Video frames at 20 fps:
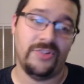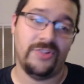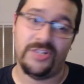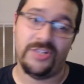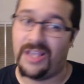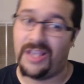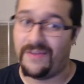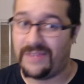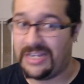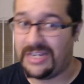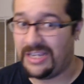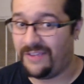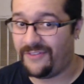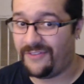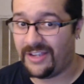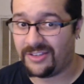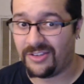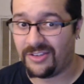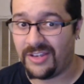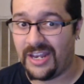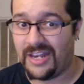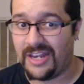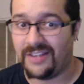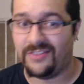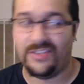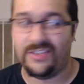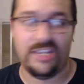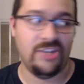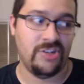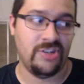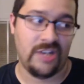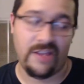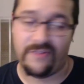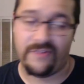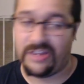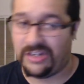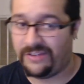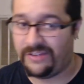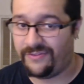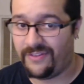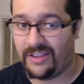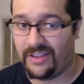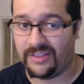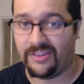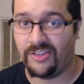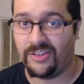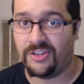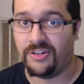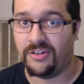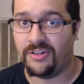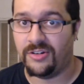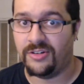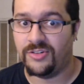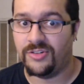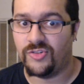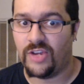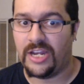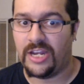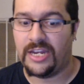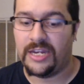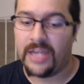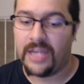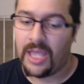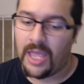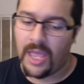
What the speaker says: Shouldn't have any effect on NXT. Should have any effect on your training.